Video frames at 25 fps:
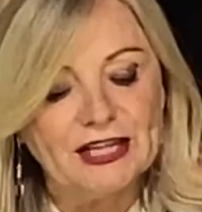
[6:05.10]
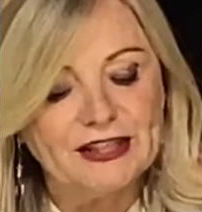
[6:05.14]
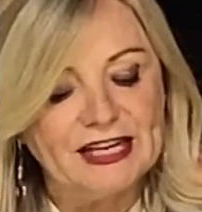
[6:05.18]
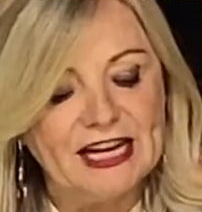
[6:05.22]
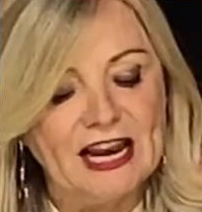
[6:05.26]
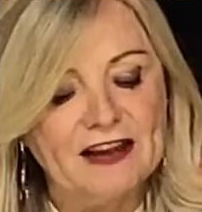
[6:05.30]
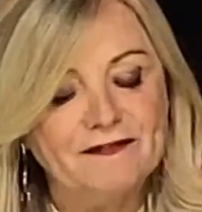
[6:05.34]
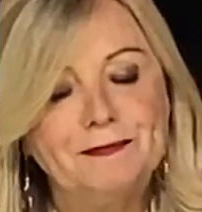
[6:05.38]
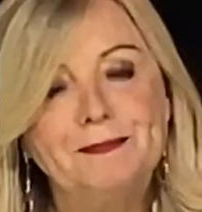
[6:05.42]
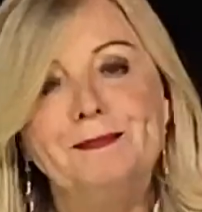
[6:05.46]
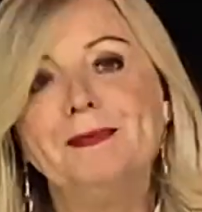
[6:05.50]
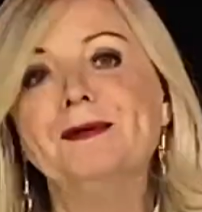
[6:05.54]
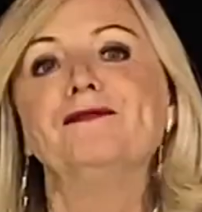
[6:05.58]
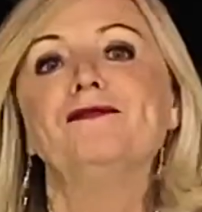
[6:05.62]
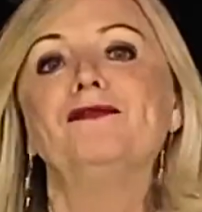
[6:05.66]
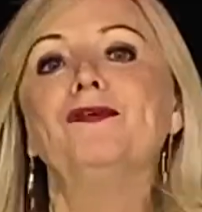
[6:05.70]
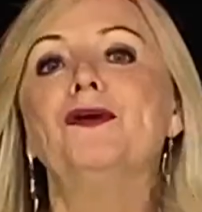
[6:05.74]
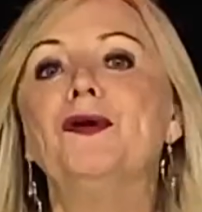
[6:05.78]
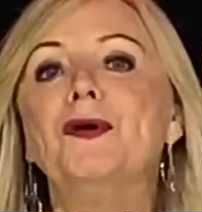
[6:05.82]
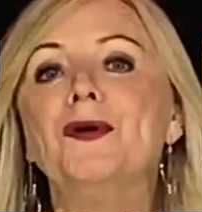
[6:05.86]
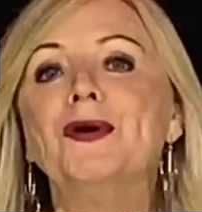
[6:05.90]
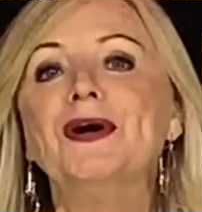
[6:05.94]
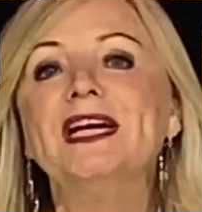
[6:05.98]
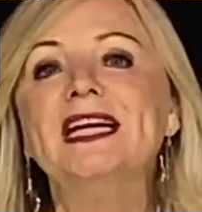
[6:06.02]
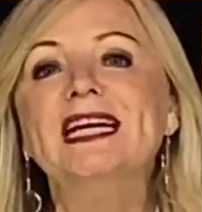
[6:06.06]
than ever
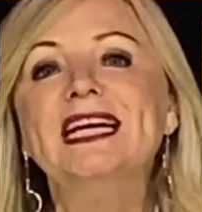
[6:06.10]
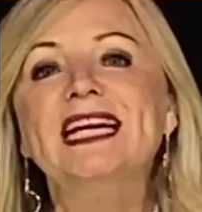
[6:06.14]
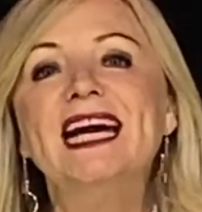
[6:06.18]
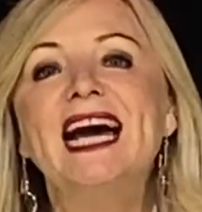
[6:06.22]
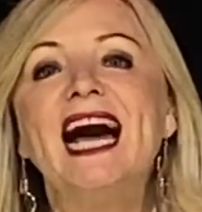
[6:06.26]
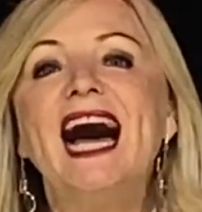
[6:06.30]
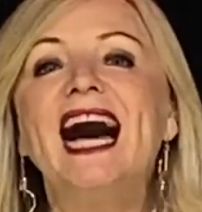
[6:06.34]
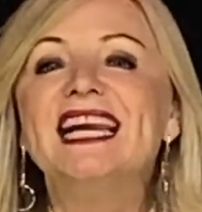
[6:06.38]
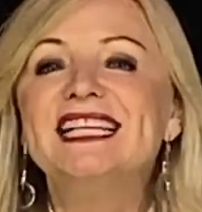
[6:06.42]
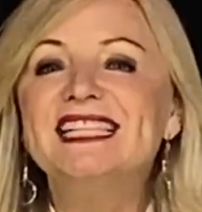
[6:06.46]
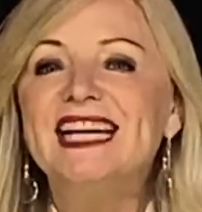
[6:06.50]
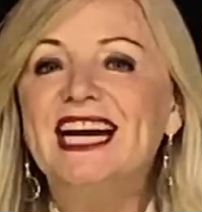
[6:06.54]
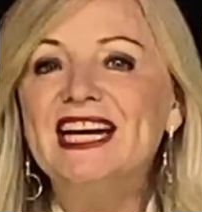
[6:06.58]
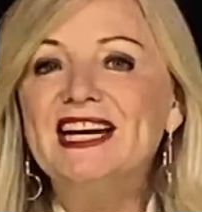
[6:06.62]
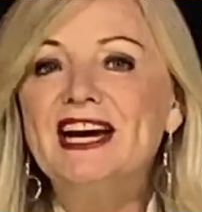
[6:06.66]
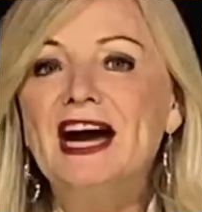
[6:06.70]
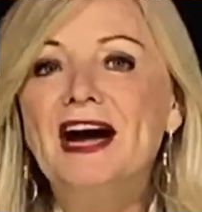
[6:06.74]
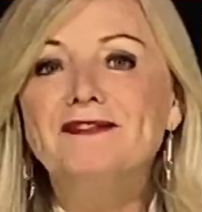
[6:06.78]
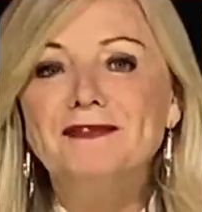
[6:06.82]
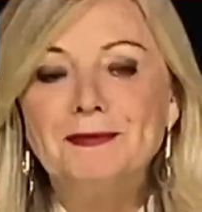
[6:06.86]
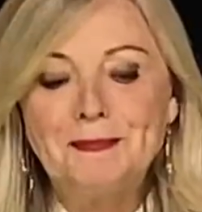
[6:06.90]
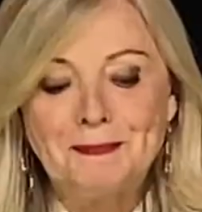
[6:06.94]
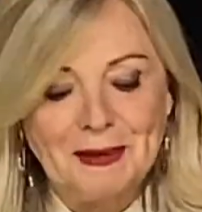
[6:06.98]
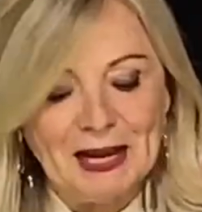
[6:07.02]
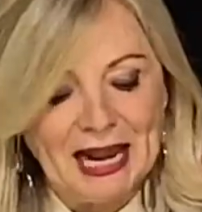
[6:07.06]
before, and I have
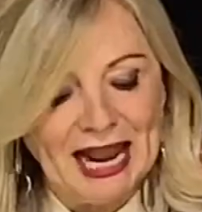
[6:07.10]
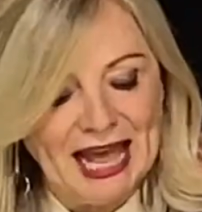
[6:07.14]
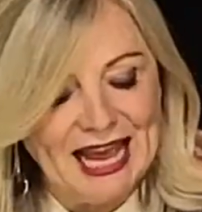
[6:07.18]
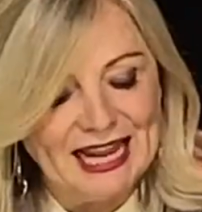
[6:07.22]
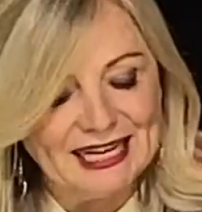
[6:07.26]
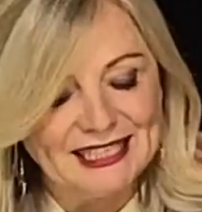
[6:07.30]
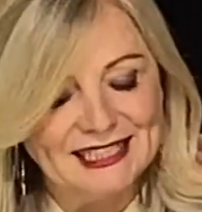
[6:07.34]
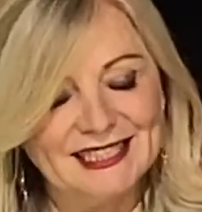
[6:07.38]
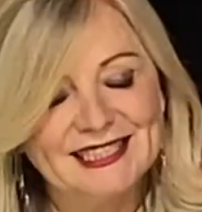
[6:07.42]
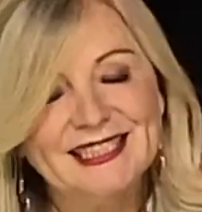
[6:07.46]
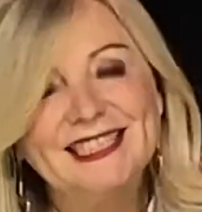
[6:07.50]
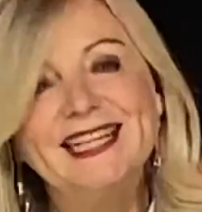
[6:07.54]
a plan.